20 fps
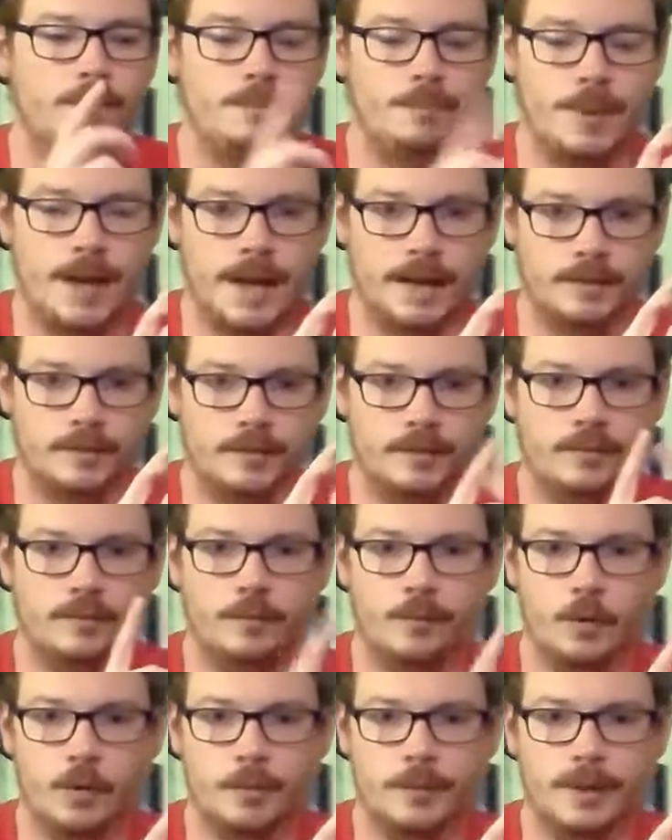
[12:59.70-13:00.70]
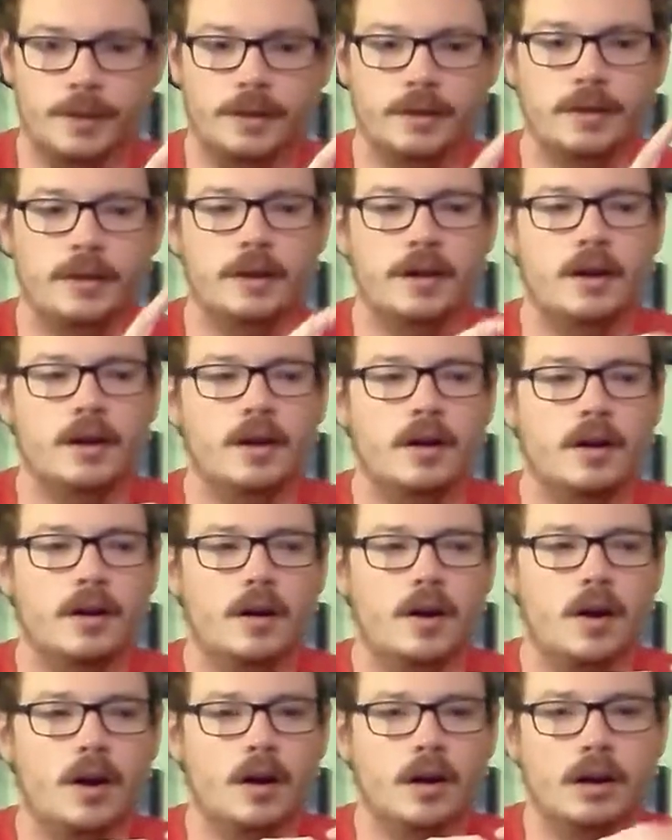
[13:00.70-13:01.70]
Paxson and Foreman,
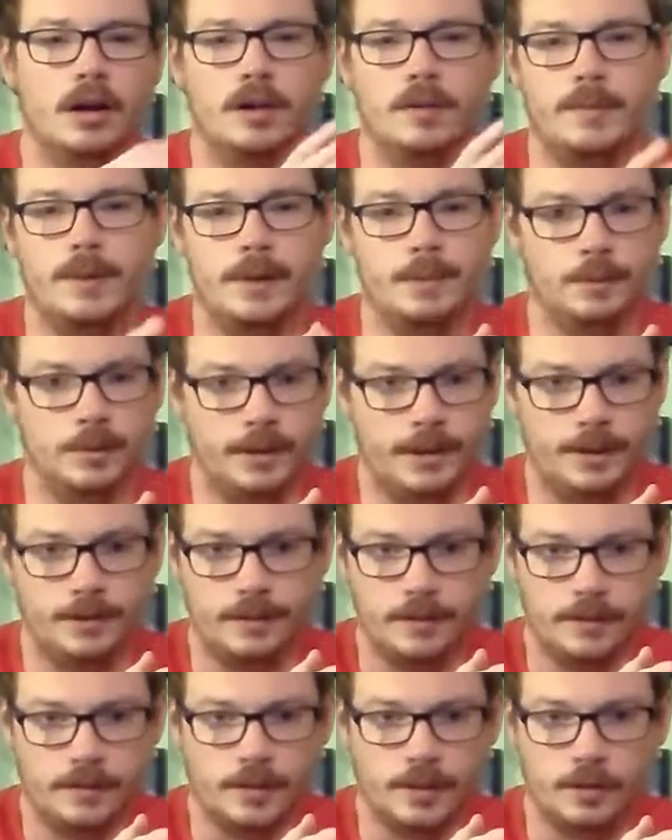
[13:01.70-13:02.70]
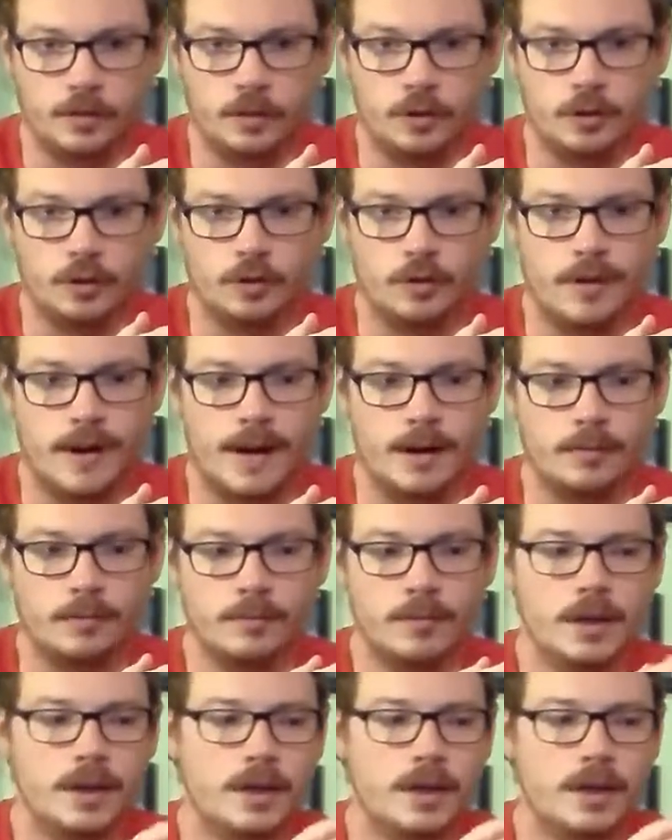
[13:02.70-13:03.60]
are going to be able to get this thing turned around.